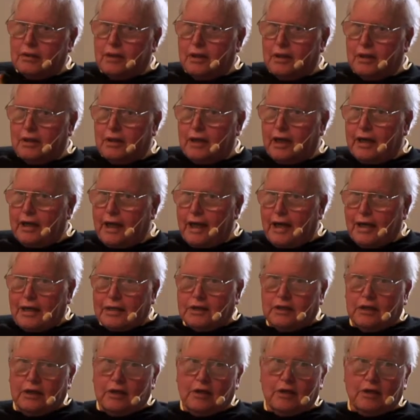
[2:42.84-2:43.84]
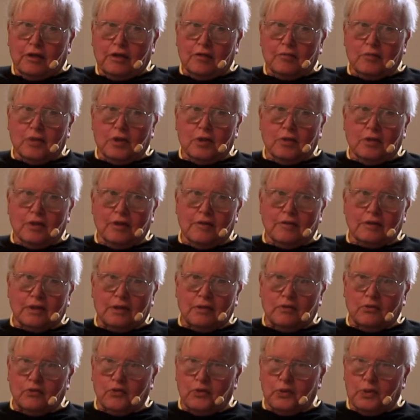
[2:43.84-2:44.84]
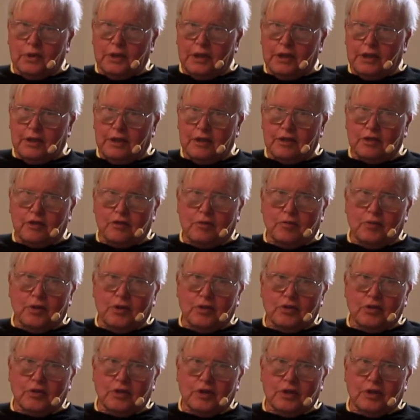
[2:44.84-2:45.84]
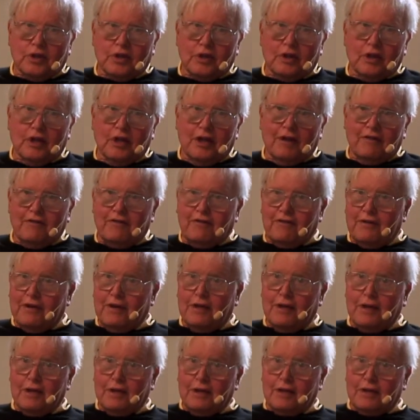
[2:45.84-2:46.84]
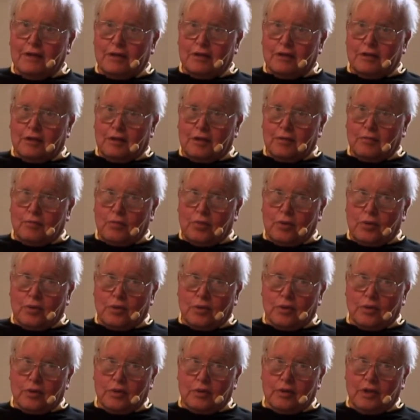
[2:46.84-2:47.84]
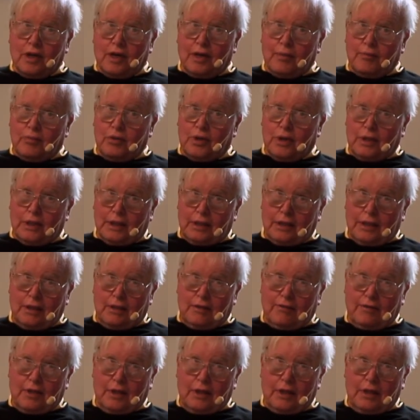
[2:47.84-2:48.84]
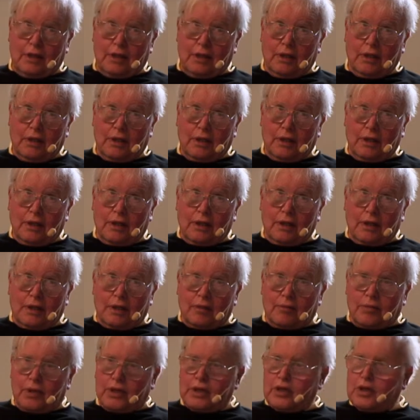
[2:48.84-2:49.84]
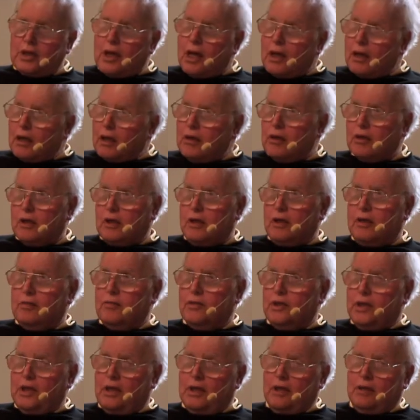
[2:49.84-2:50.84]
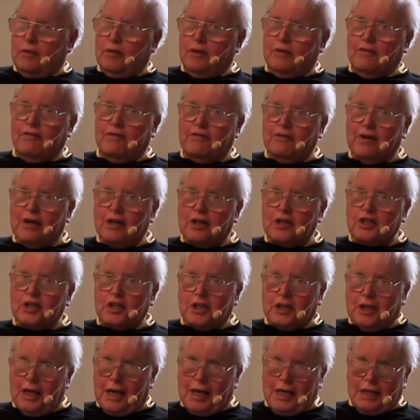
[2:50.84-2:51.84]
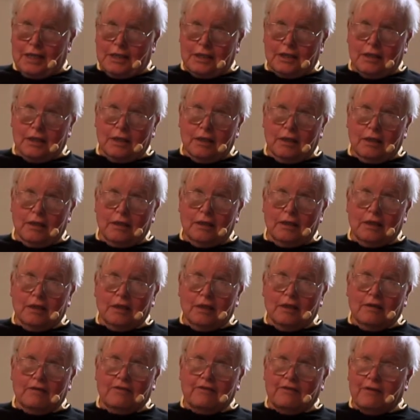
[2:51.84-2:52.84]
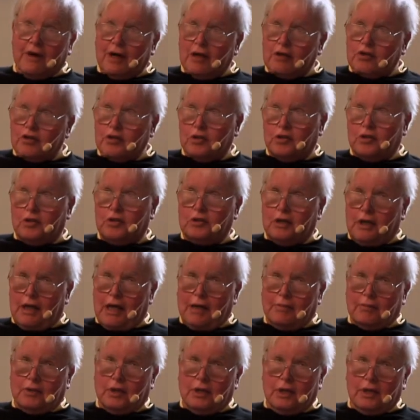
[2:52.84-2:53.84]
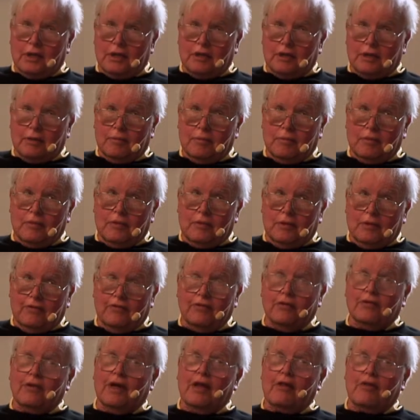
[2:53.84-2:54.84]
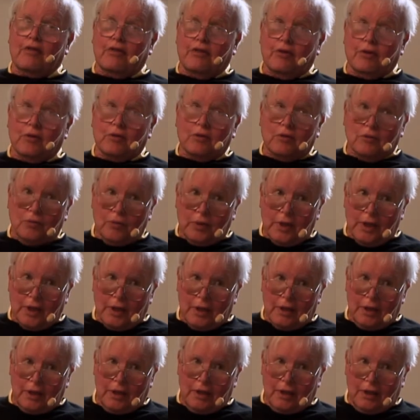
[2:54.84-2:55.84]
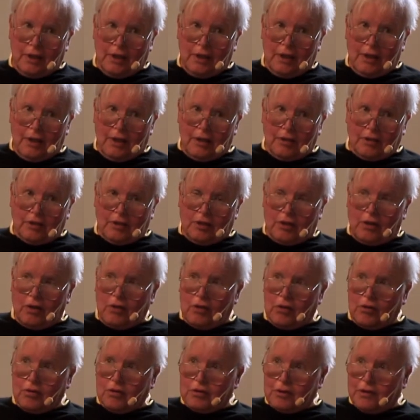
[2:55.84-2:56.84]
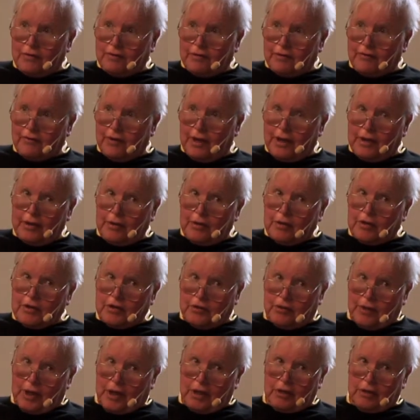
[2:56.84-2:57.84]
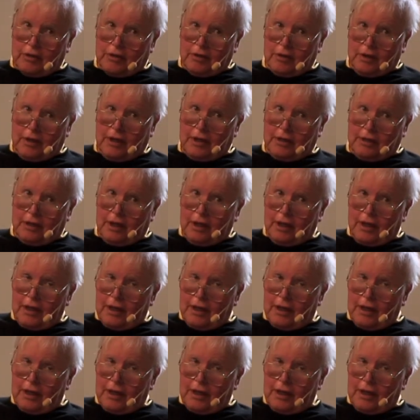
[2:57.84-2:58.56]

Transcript: and egalitarian motives and redistribution, and feelings are important, not productivity. But yellow comes in with functionality, functional capitalism for that third win. So a whole different value structure is